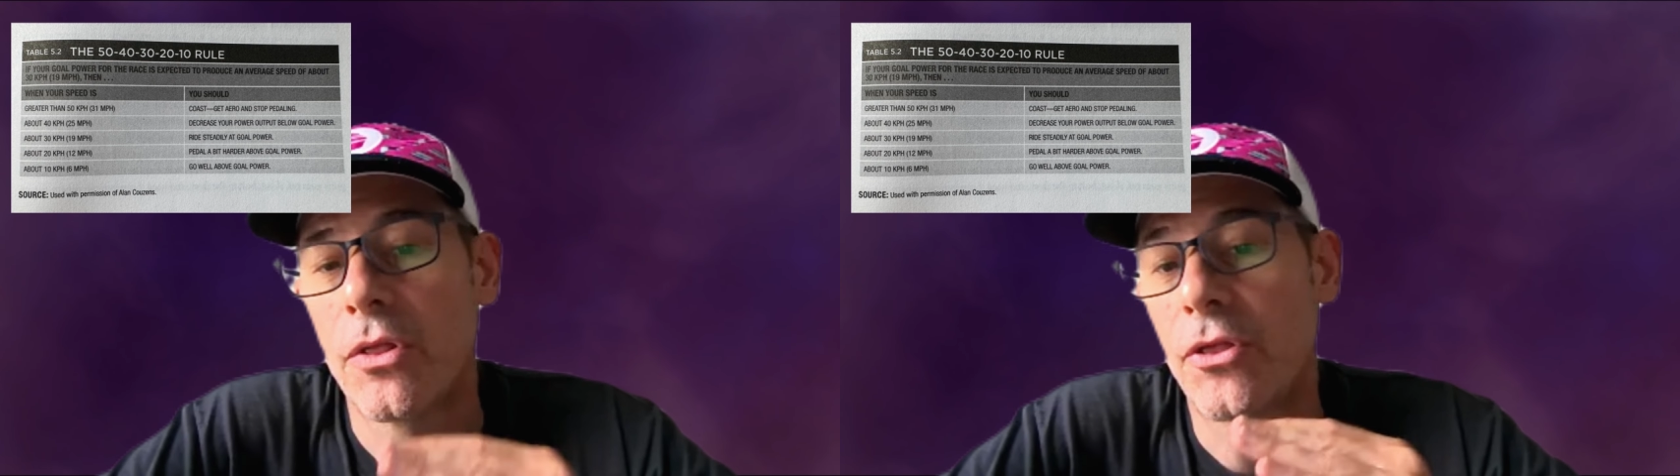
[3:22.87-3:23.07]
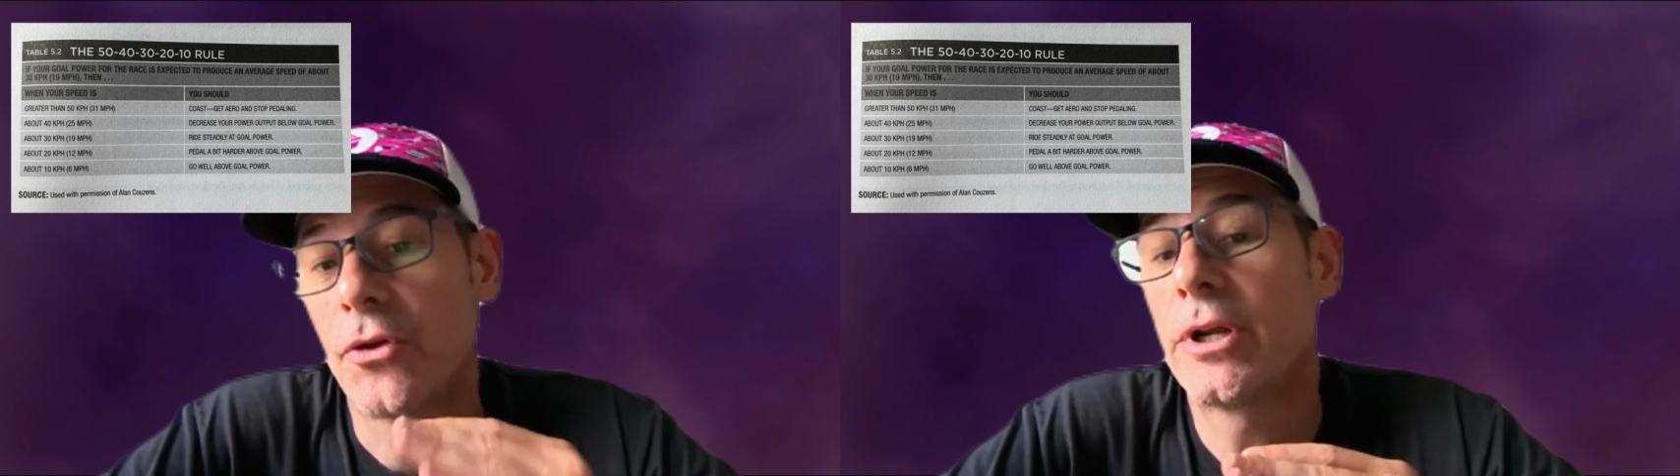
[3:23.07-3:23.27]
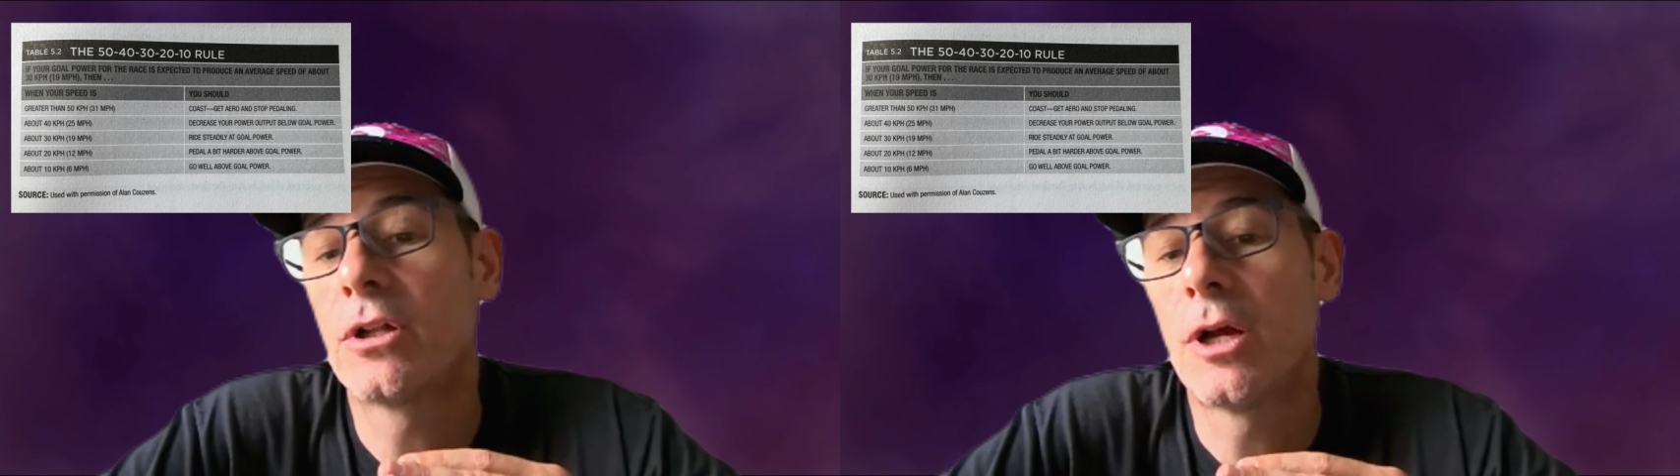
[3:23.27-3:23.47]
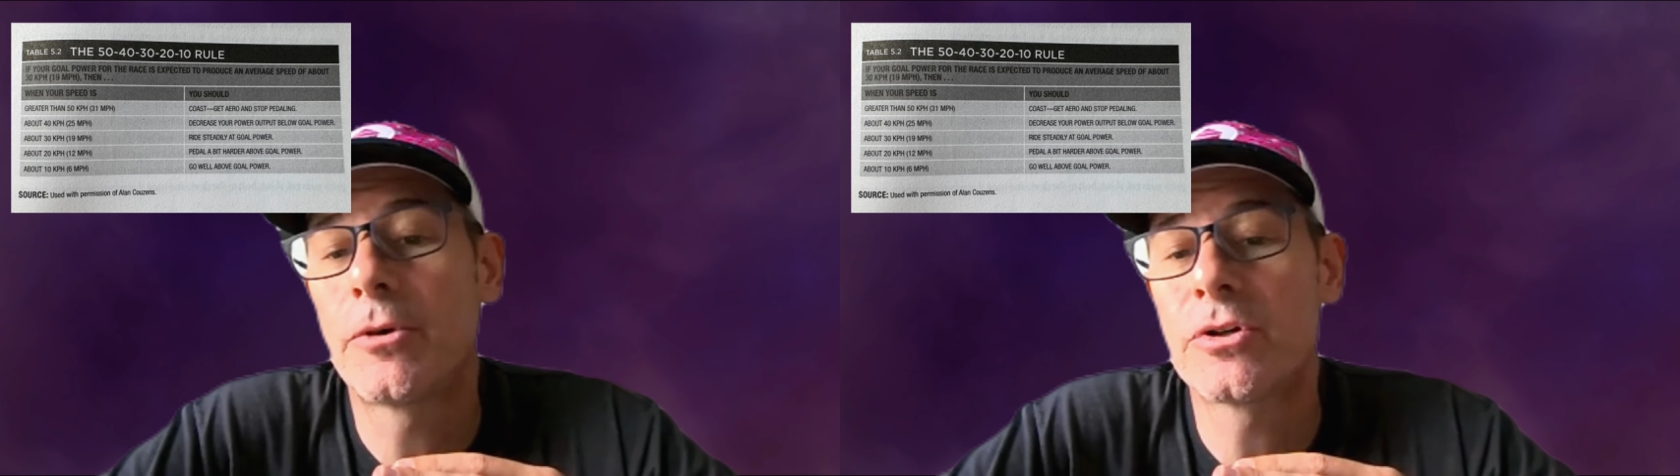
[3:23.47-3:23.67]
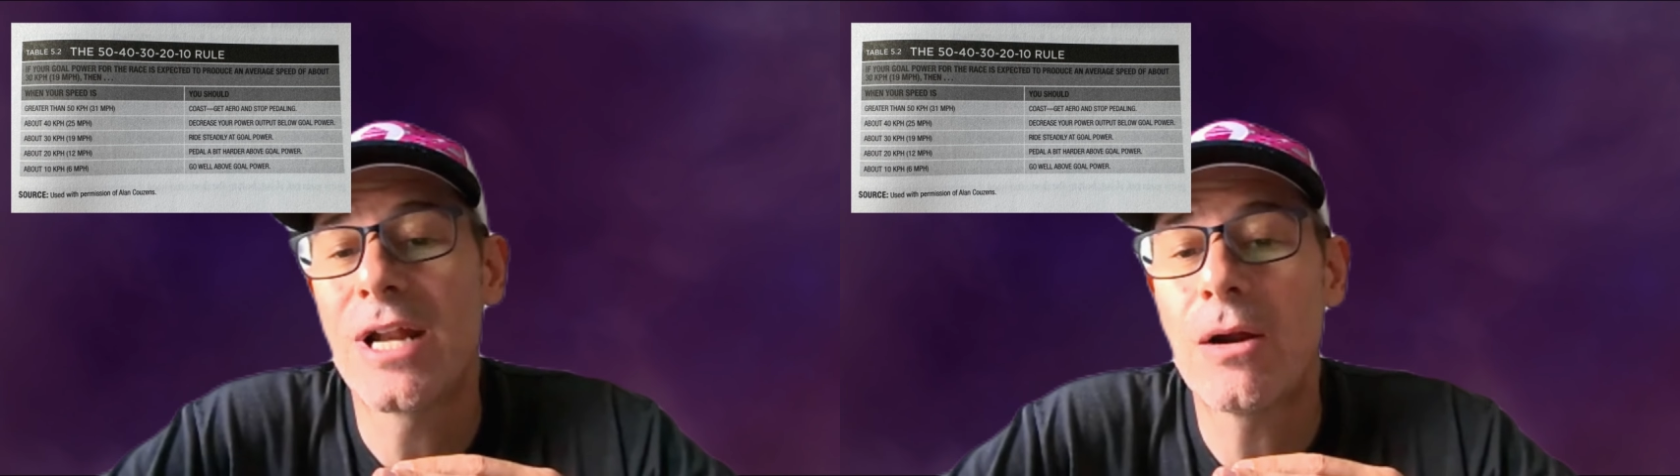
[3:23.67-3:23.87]
30
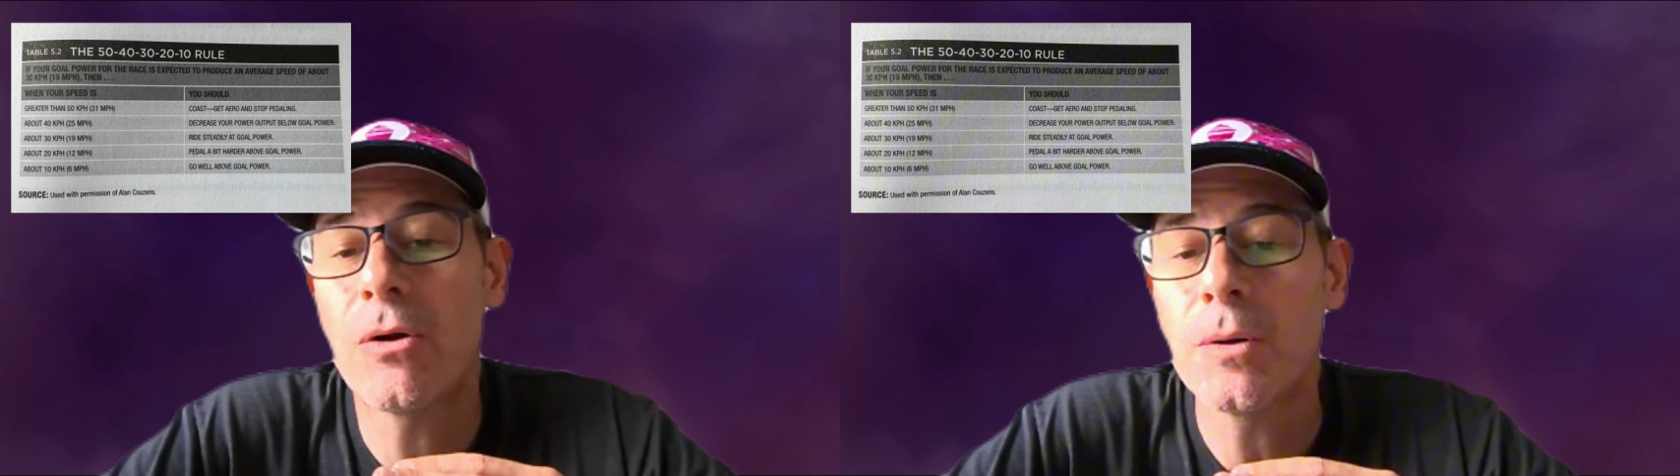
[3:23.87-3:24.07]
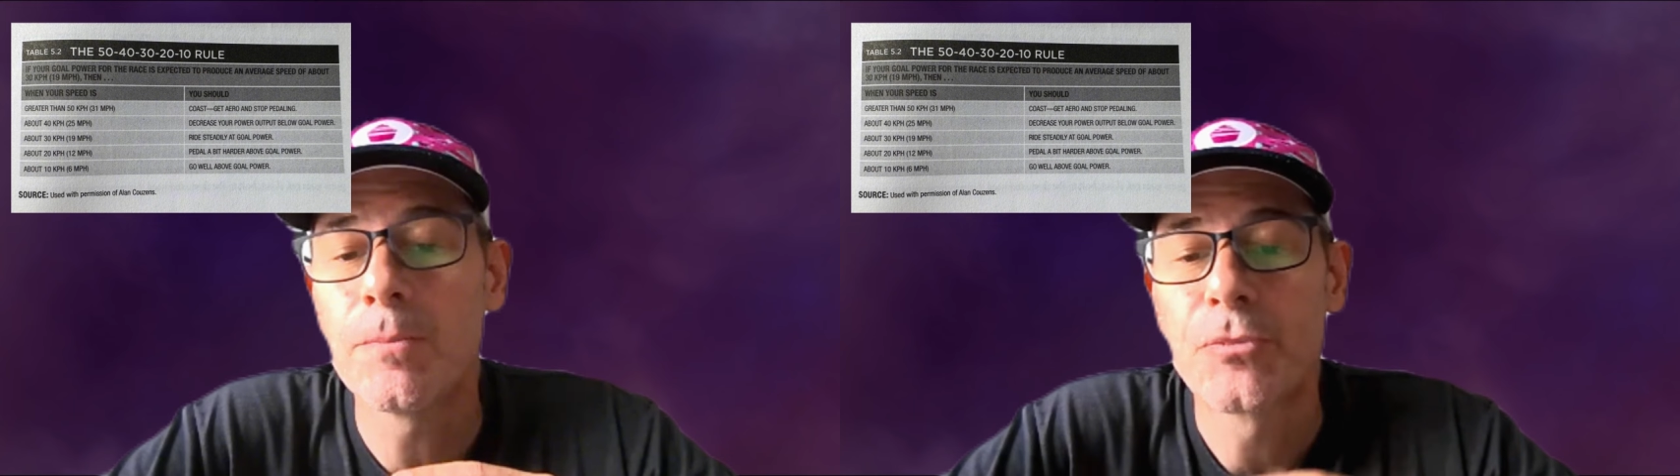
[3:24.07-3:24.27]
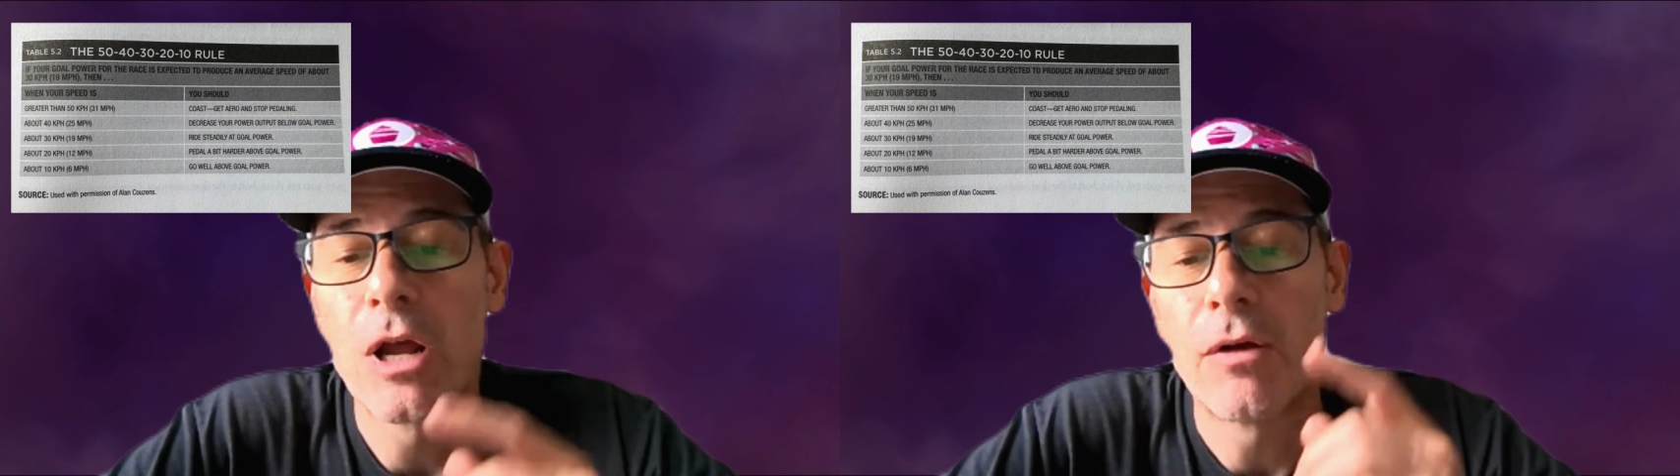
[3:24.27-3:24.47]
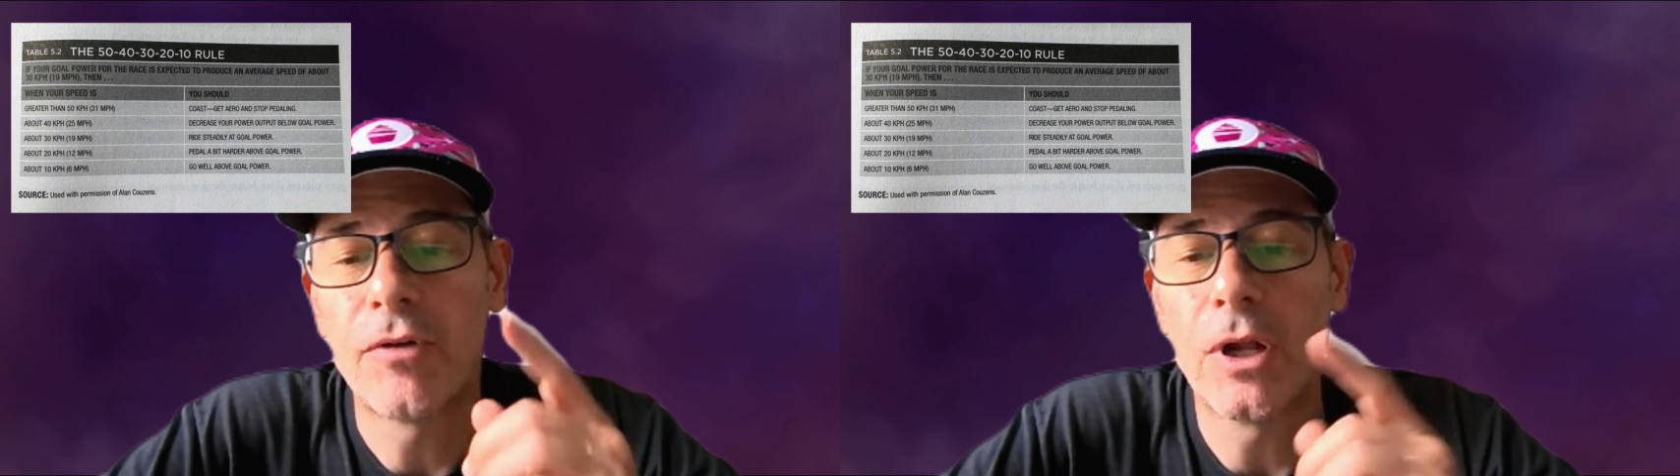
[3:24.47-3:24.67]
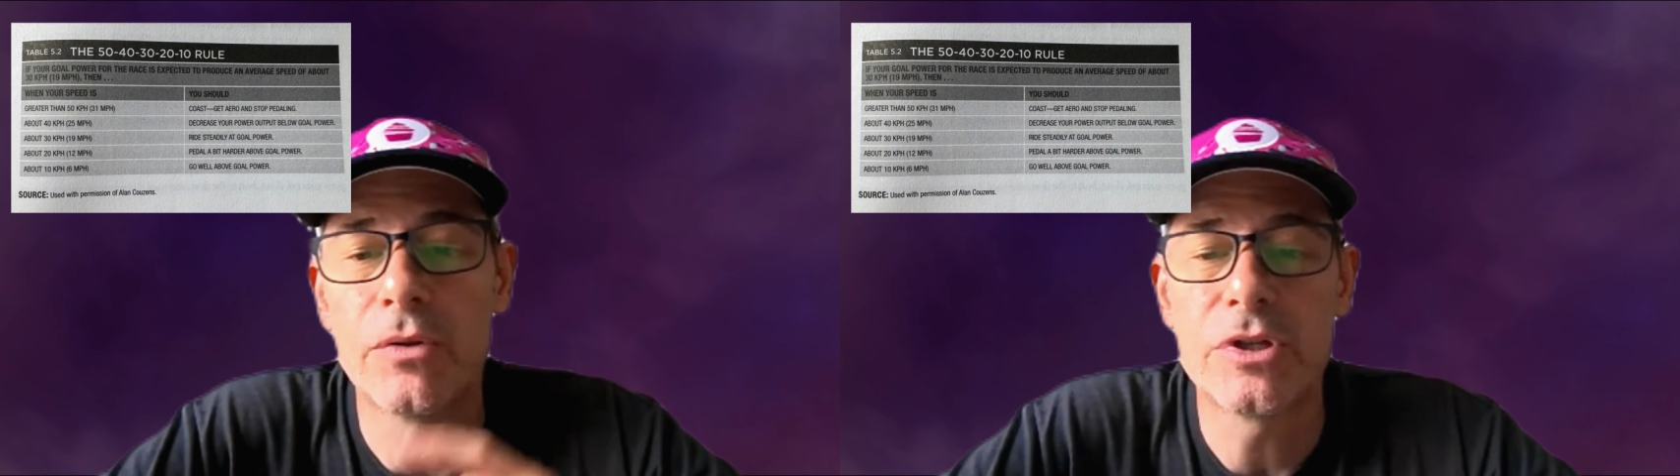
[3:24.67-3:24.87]
kilometers an hour,
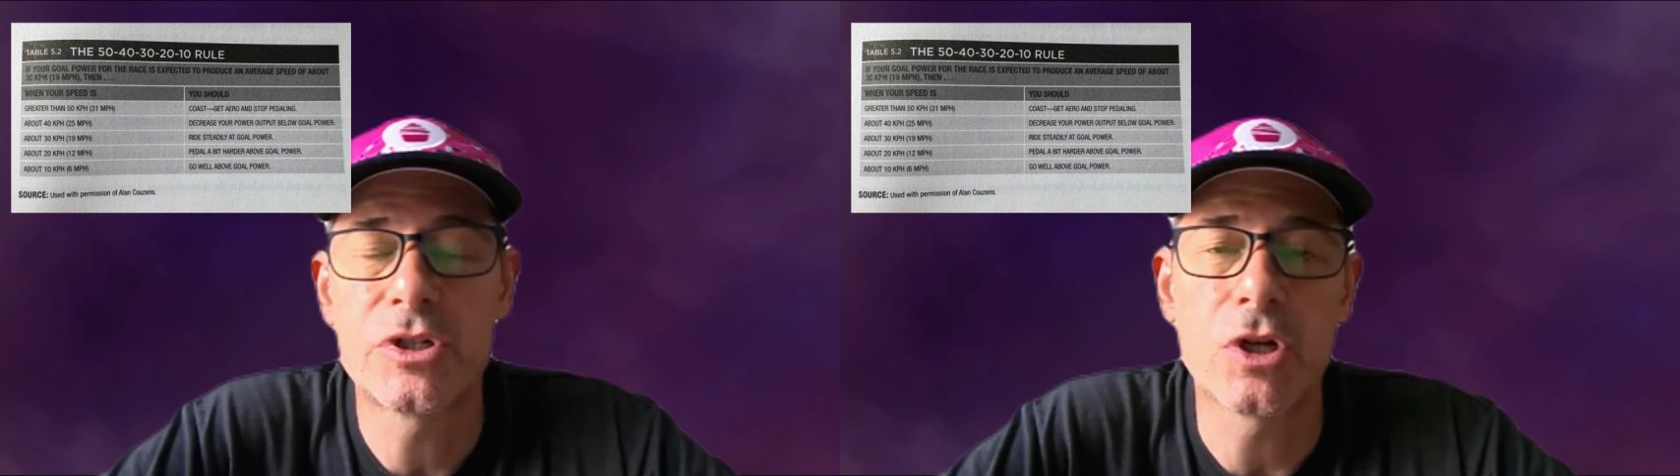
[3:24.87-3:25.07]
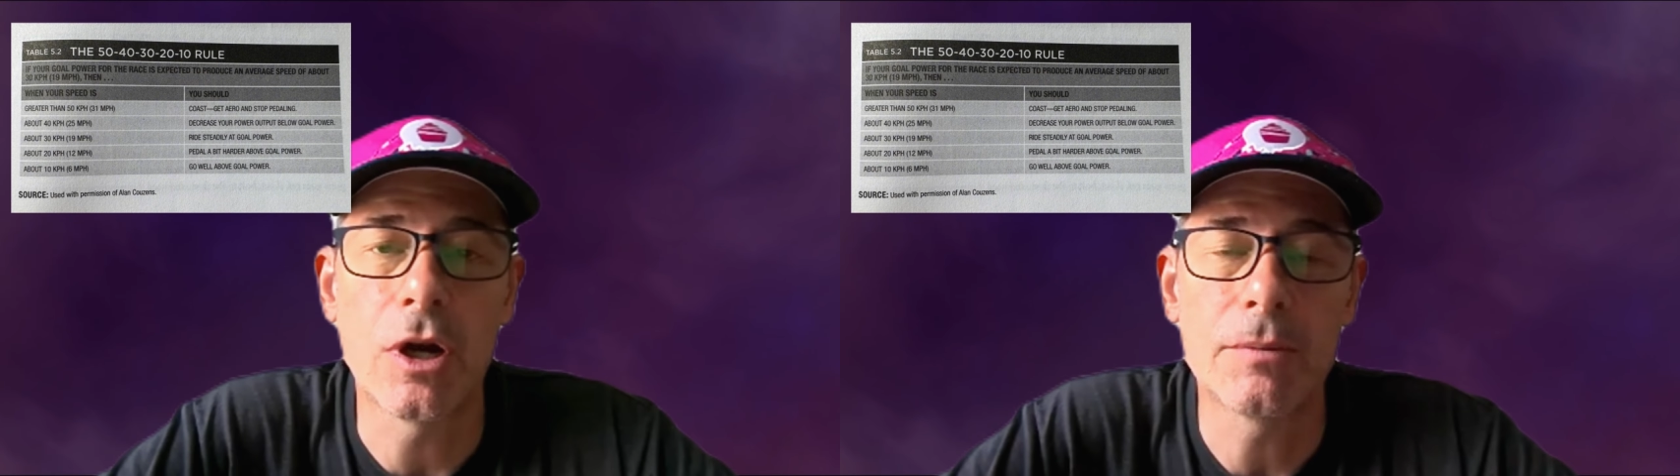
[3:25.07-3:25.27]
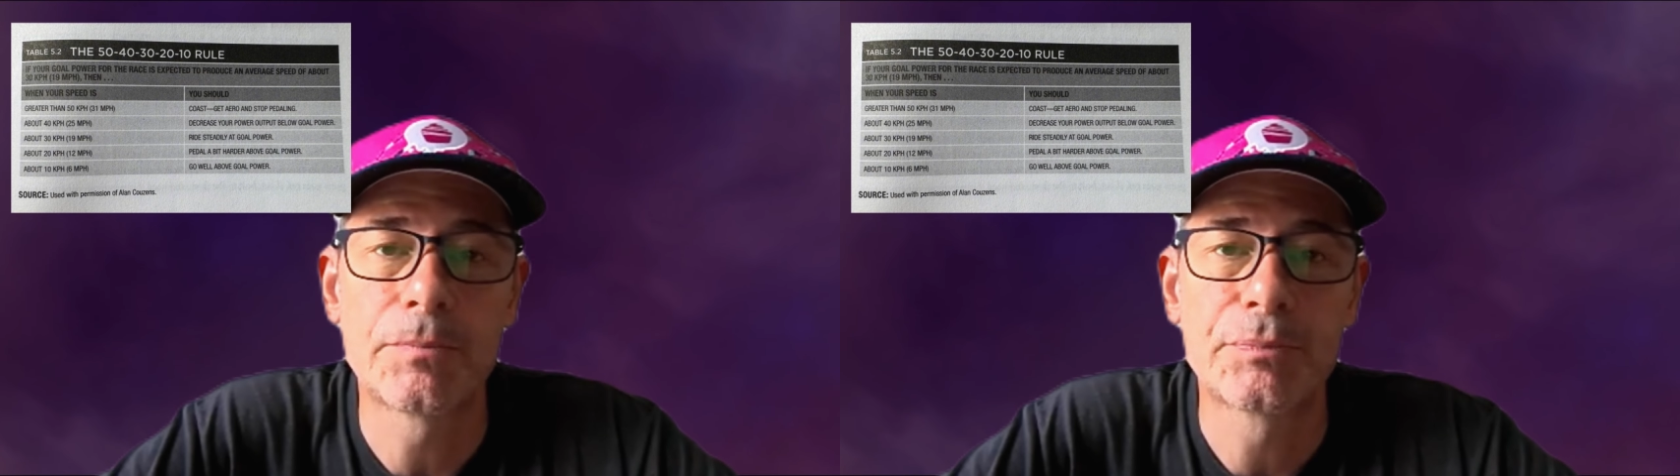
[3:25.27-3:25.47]
follow this chart.